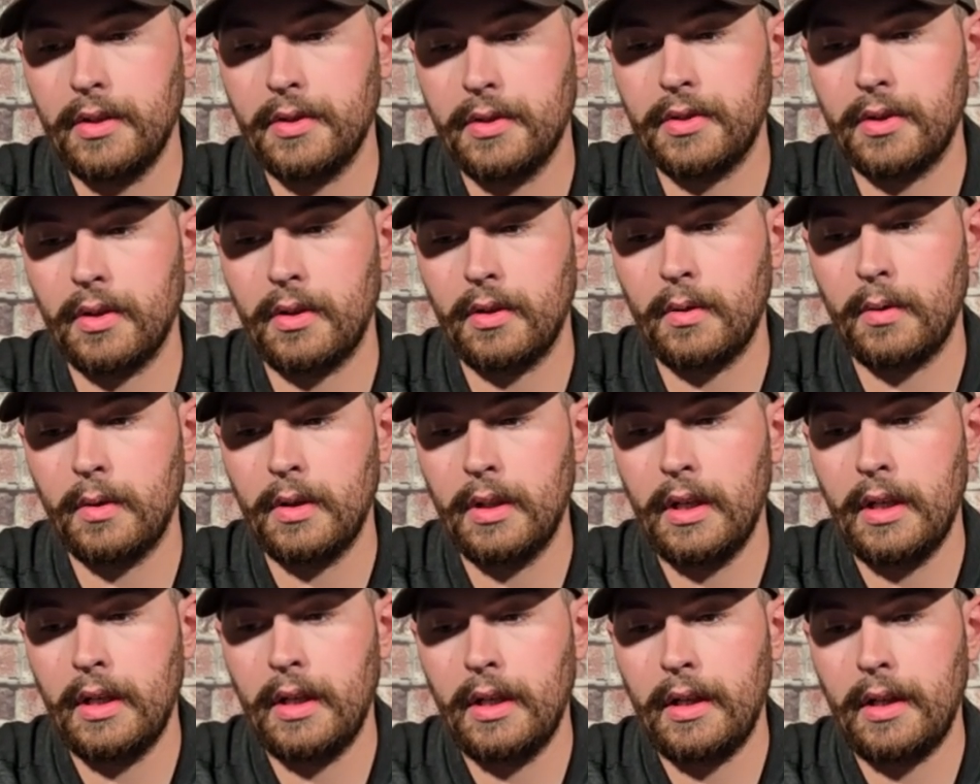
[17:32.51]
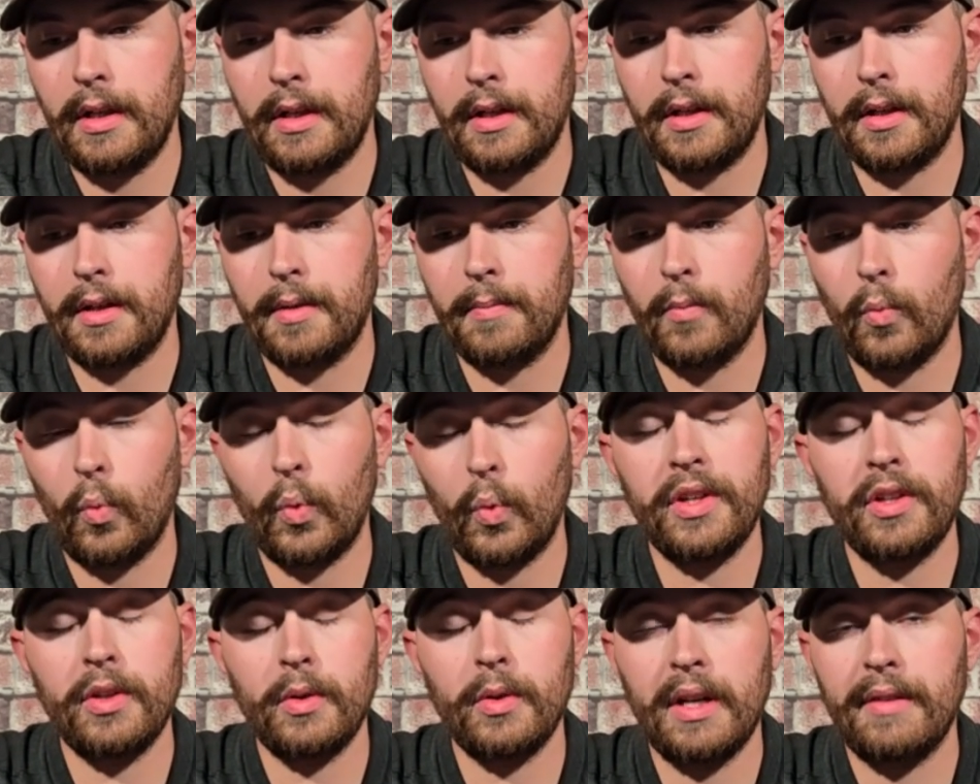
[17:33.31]
So
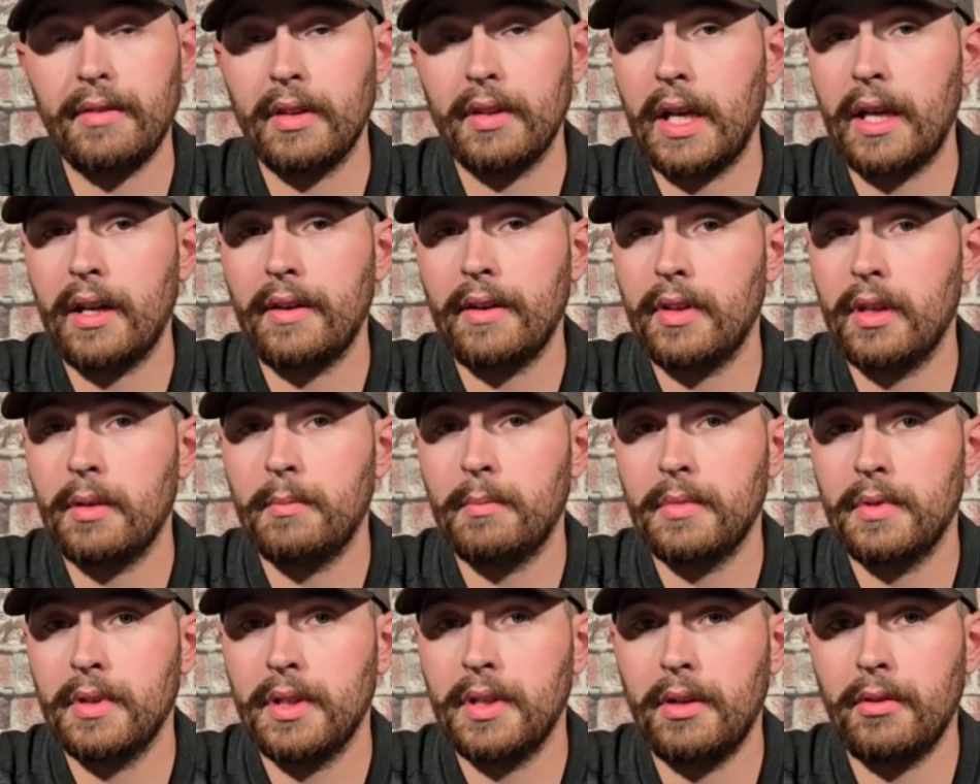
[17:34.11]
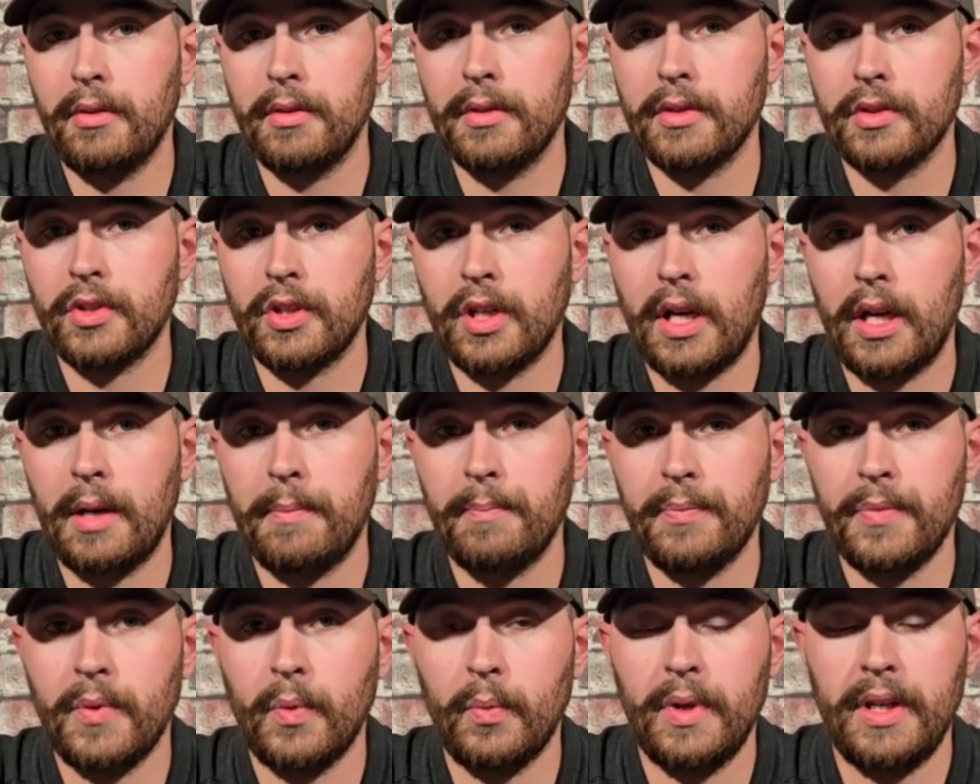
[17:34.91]
we do have a lot of them here at the
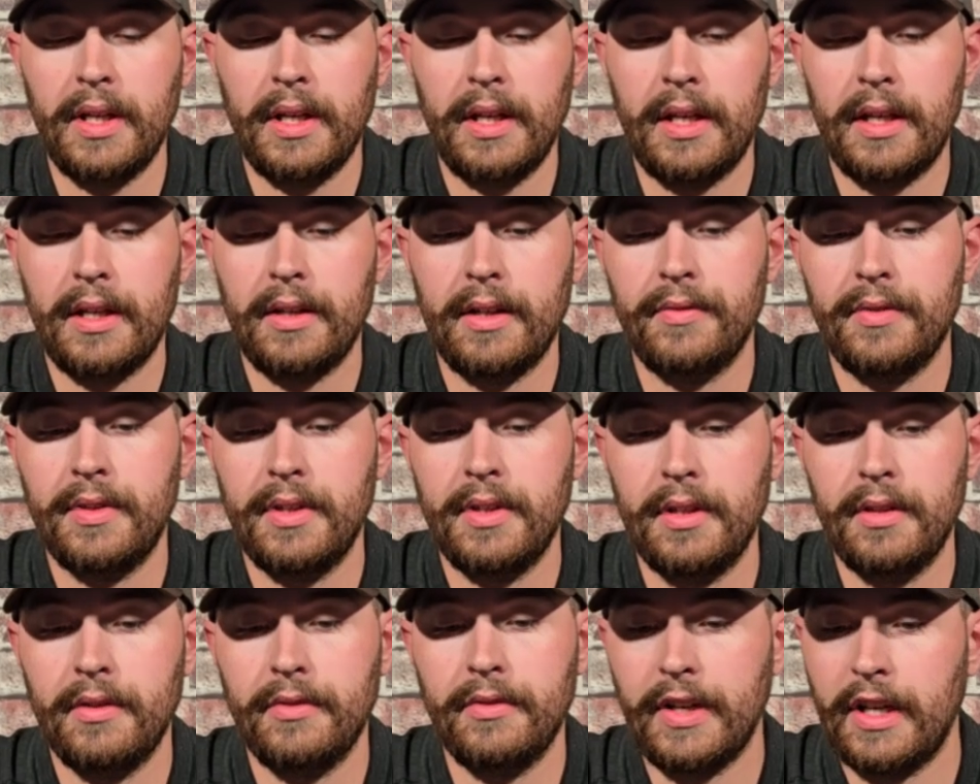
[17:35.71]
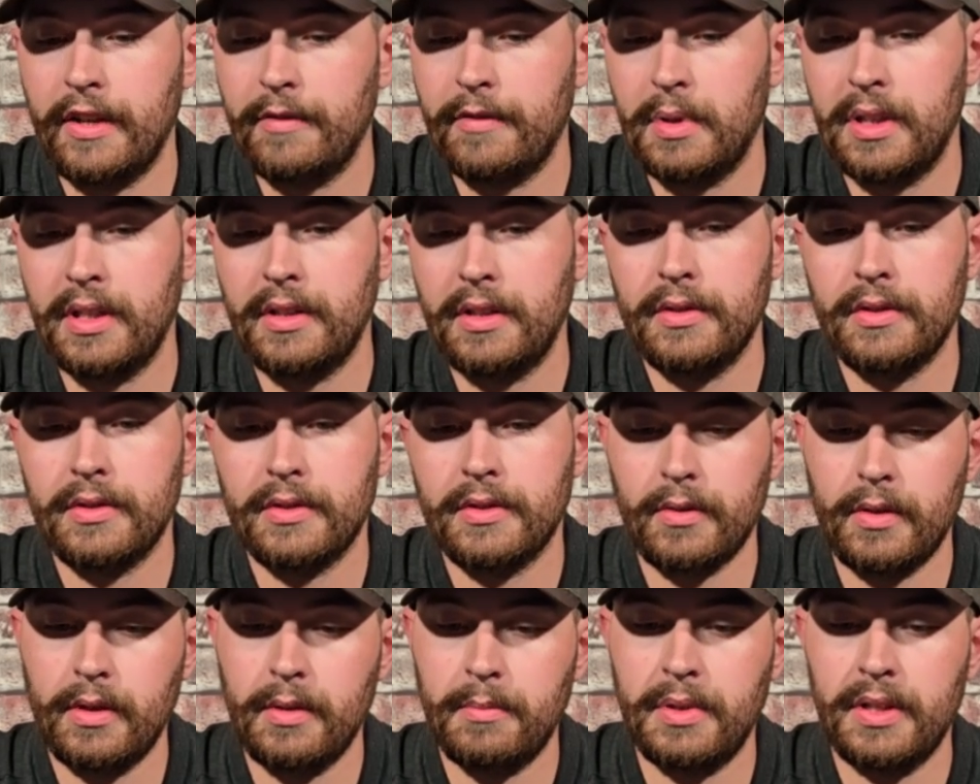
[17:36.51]
shop. We have the 5
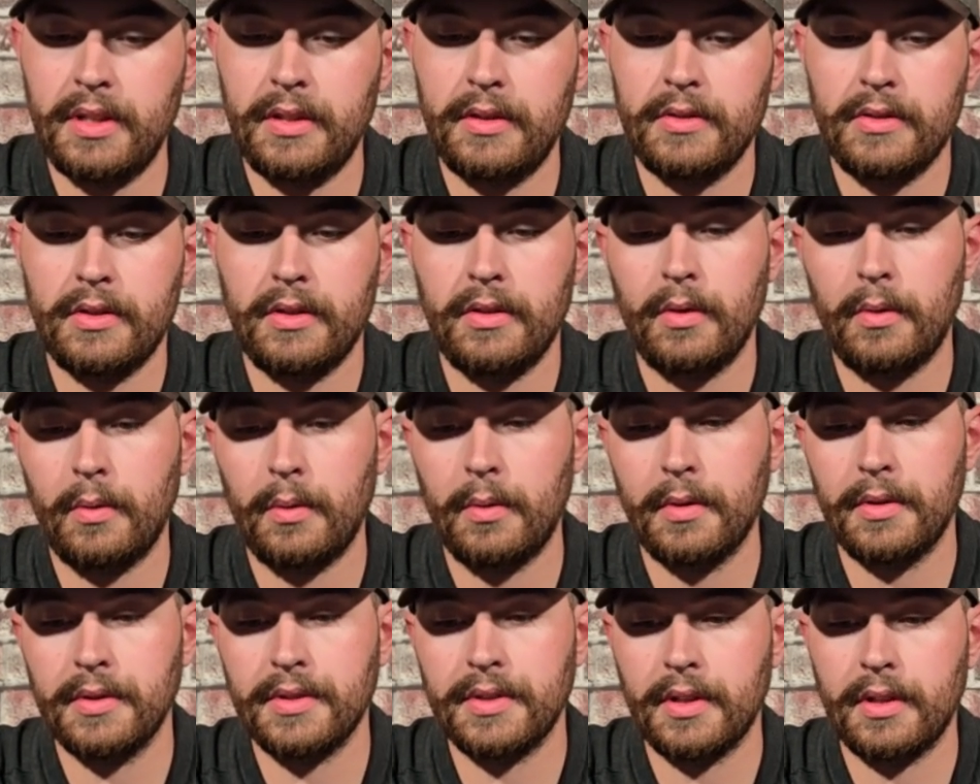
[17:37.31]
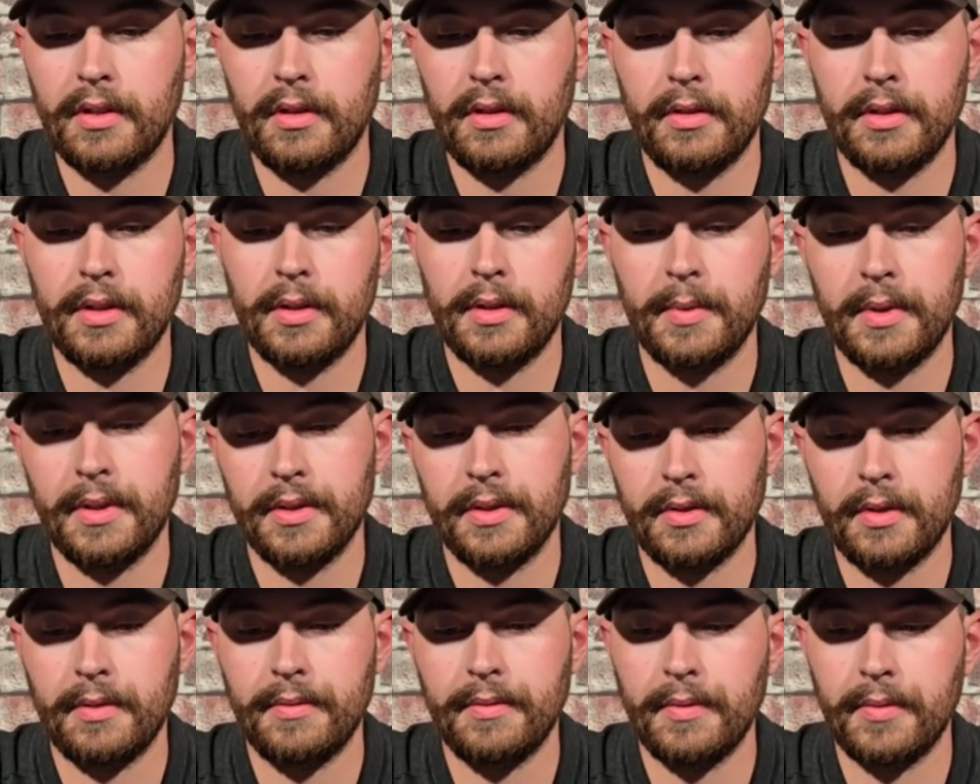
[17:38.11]
pins, 3 pins in the horizontal, and then we
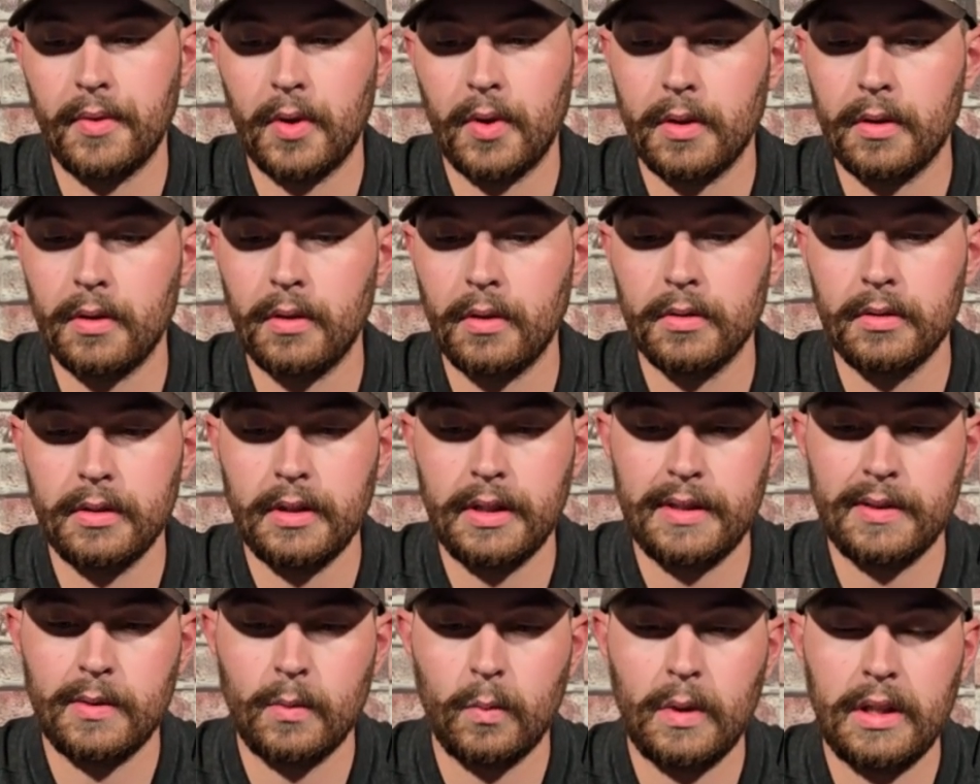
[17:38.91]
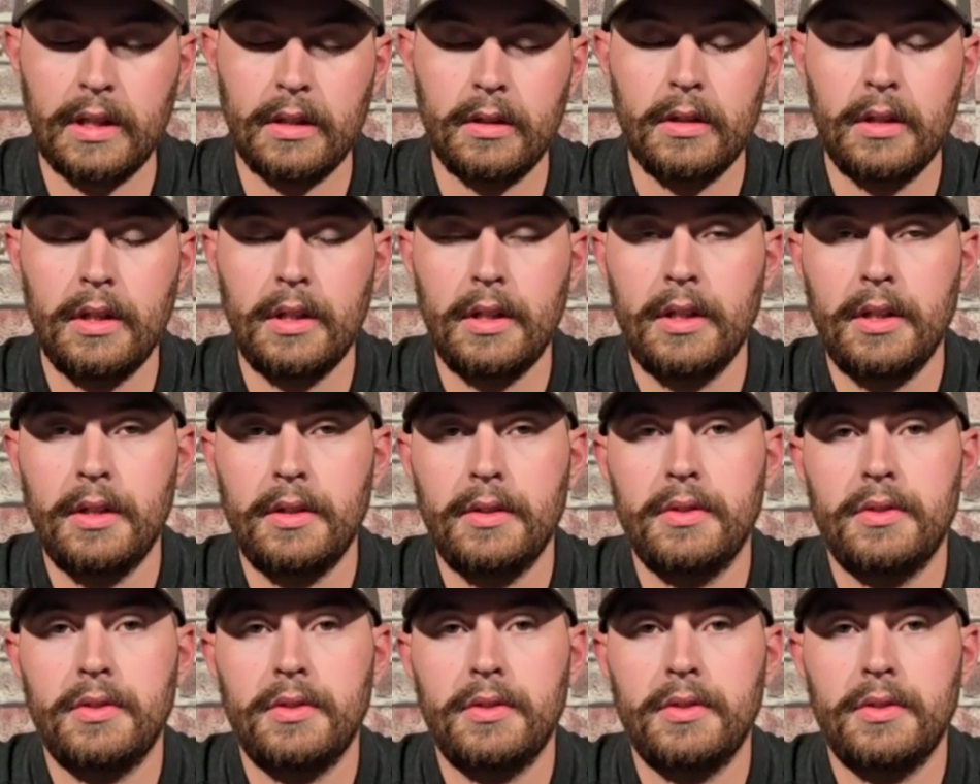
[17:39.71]
also have the vertical as well.